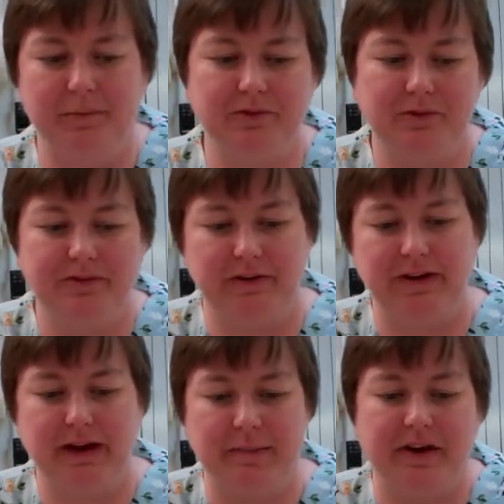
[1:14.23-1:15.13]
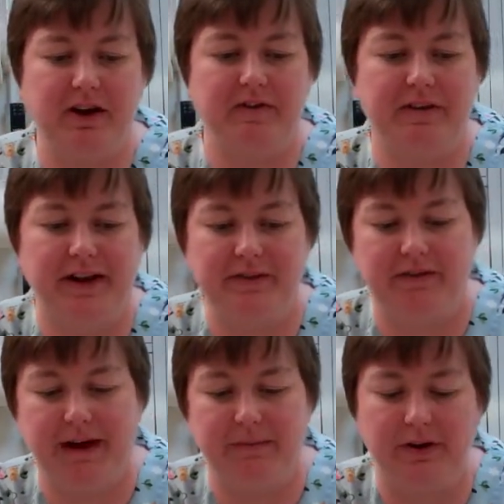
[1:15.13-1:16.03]
So if you're gotta be careful not to
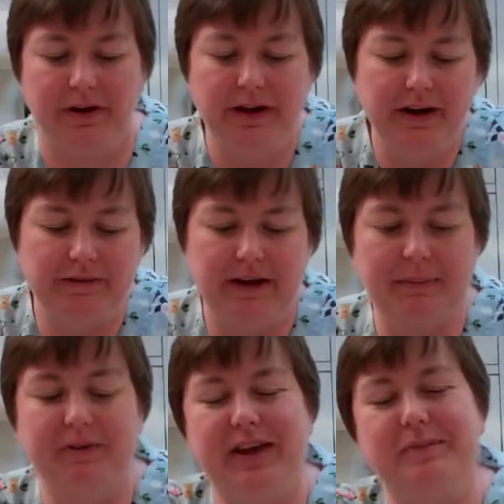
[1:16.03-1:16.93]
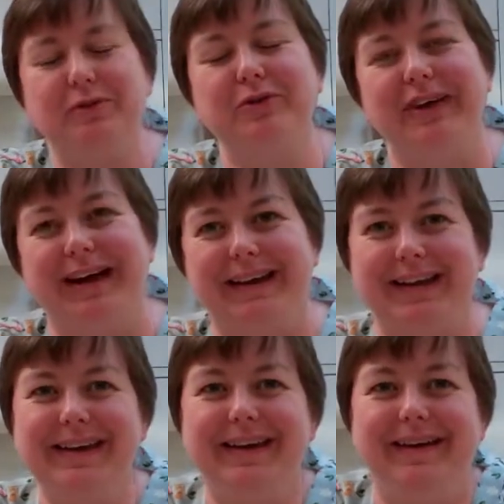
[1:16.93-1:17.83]
wrap your tape too
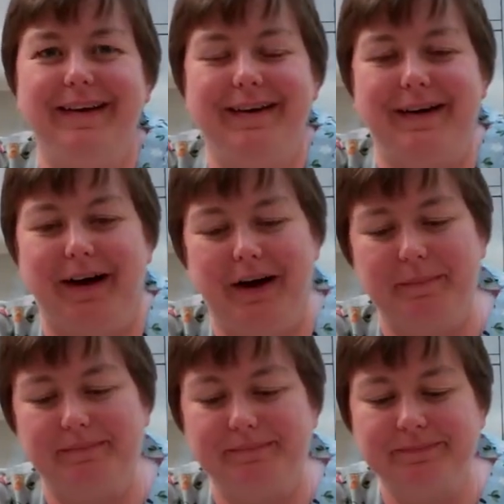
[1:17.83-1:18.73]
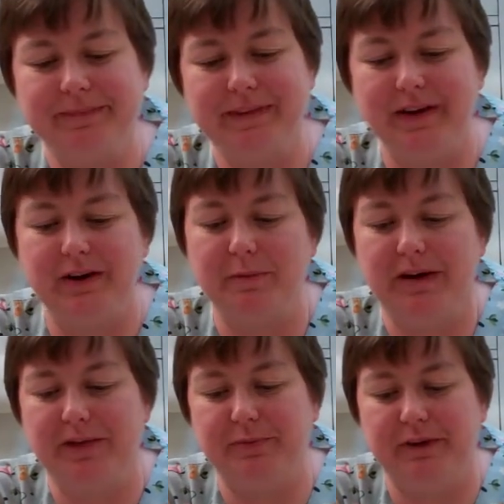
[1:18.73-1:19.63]
tightly. Another
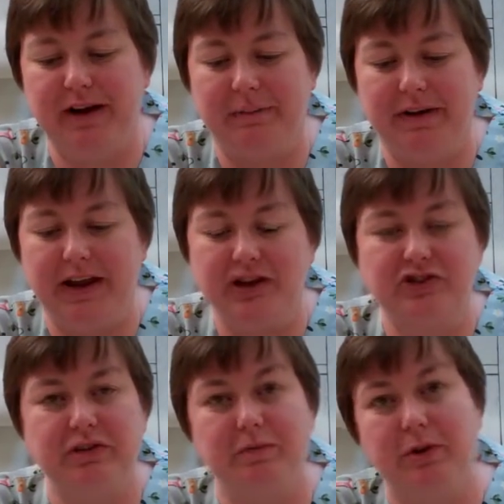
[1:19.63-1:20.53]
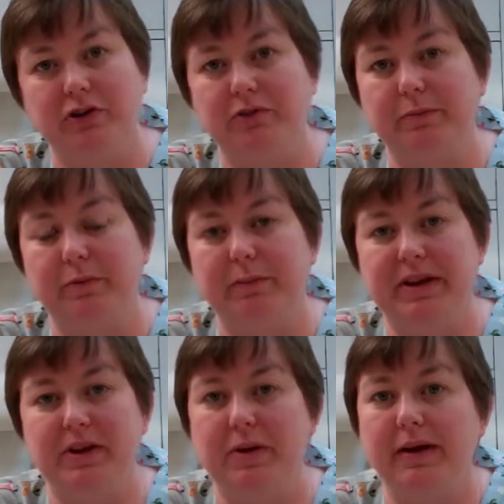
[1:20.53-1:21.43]
possible complication would be
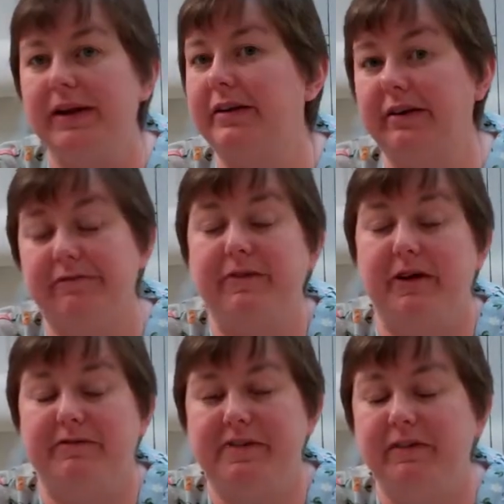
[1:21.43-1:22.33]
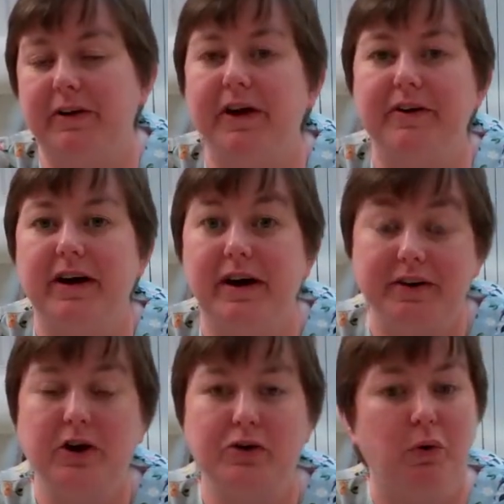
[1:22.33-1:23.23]
you can get a fever of
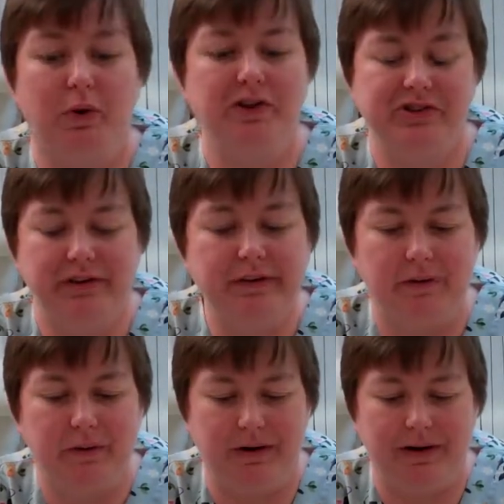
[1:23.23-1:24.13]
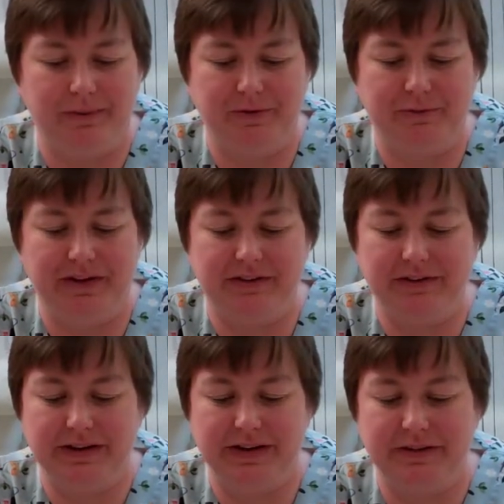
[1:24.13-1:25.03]
unknown origin, or just
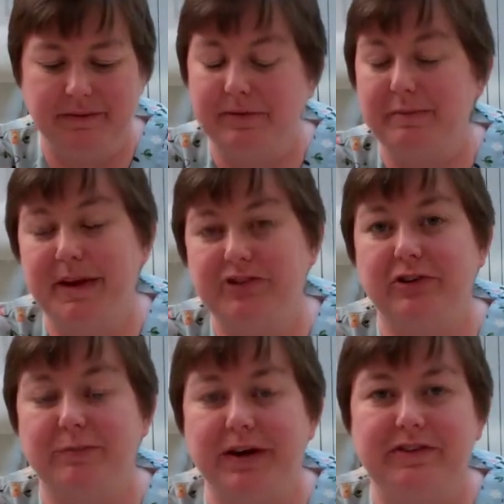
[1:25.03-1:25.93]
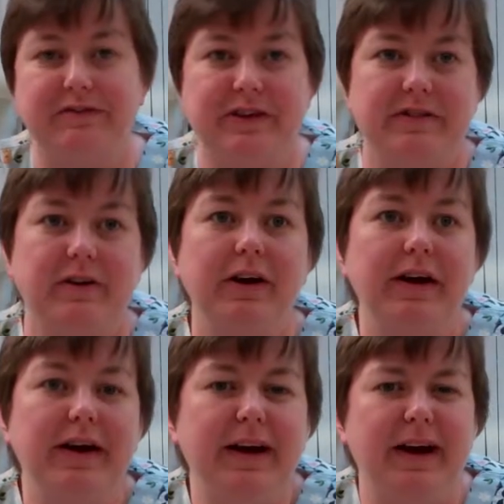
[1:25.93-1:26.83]
basically the patient spikes a fever.
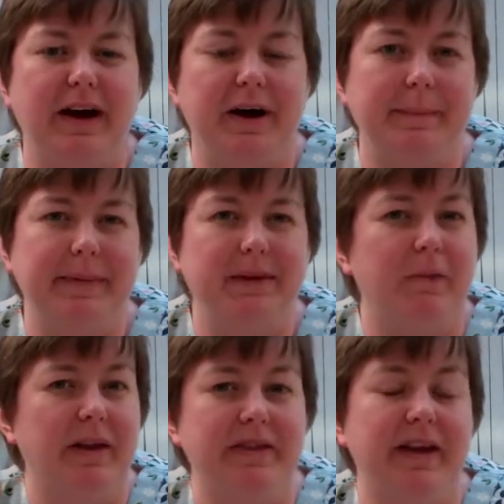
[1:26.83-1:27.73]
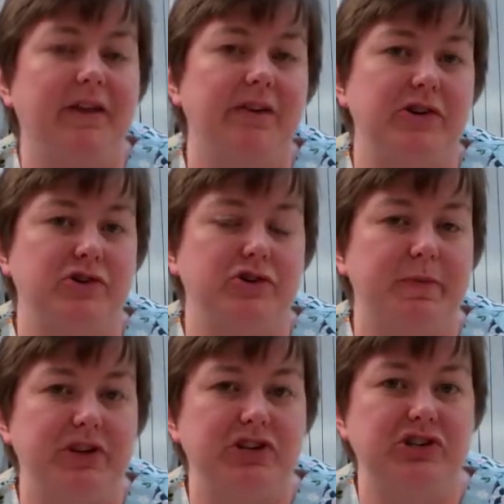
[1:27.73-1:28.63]
And one of the things that you should
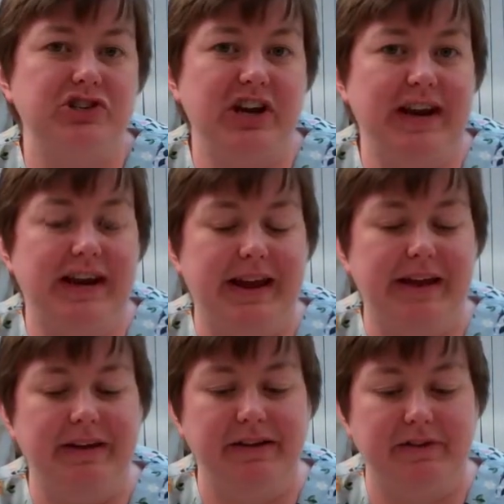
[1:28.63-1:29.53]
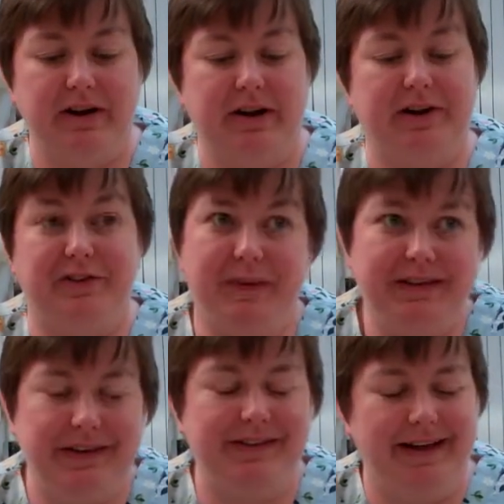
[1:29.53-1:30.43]
be checking if you're not
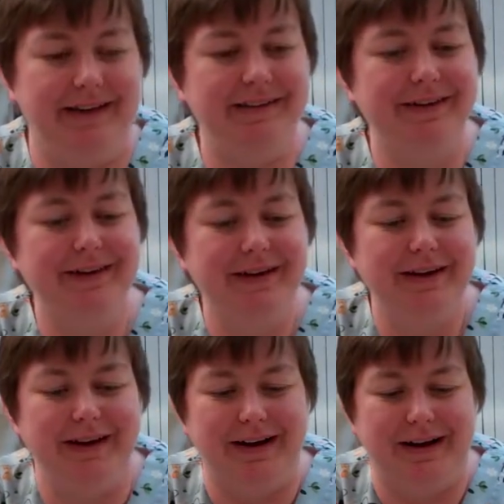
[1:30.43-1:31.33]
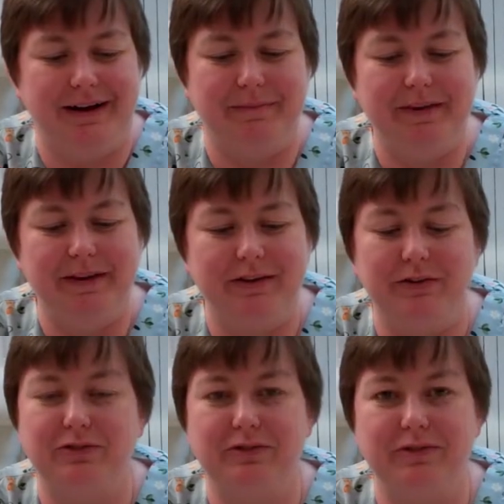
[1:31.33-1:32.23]
expecting that
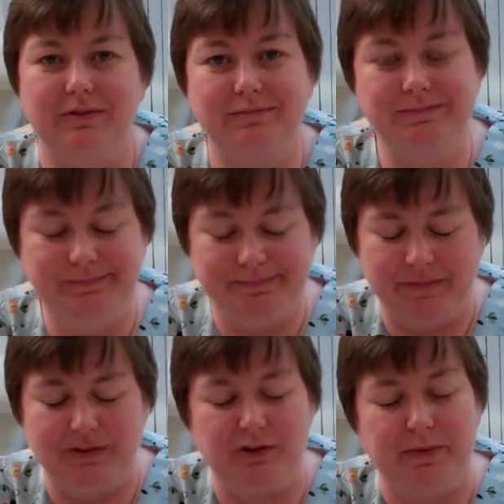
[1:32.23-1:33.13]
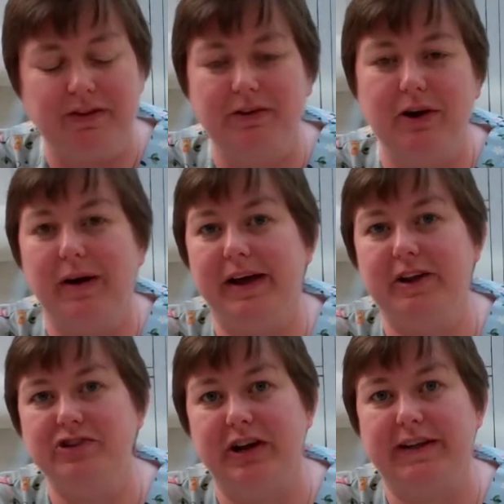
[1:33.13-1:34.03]
is excuse me, to go ahead
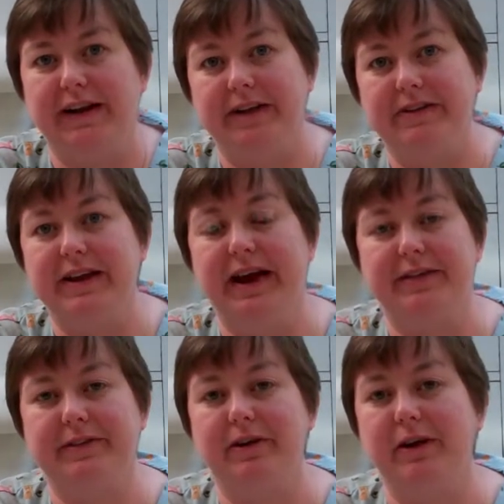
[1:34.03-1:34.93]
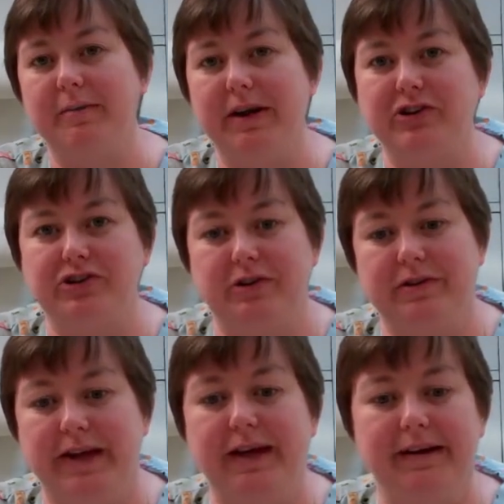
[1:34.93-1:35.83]
and check that IV catheter and make sure
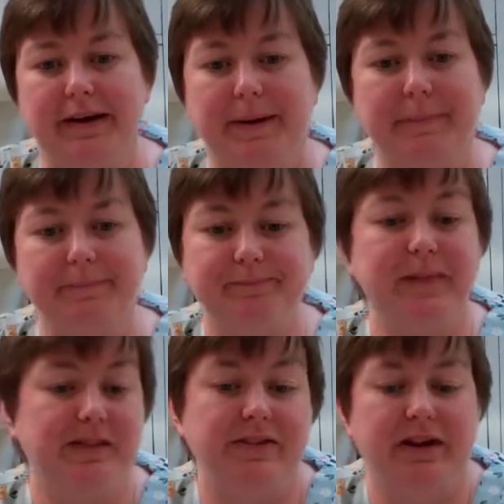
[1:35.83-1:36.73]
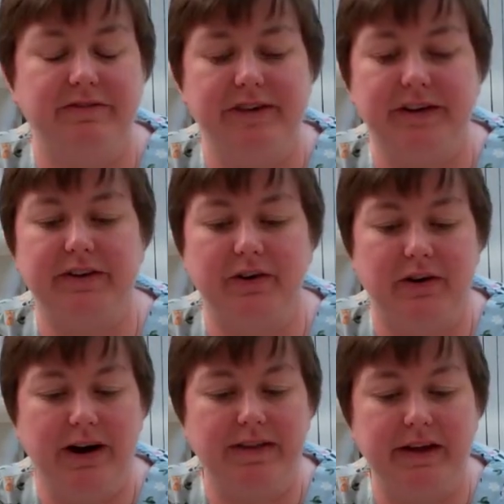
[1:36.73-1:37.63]
that it's not infected
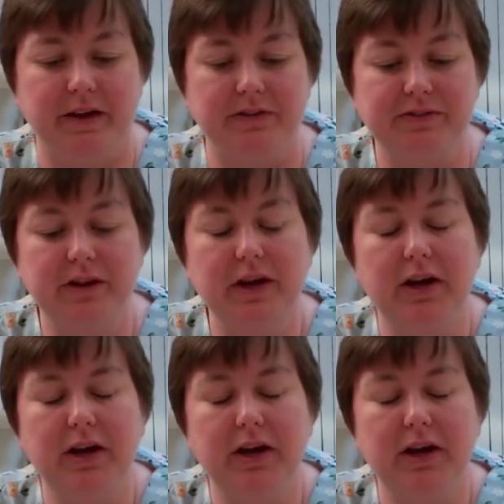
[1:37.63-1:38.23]
or anything else.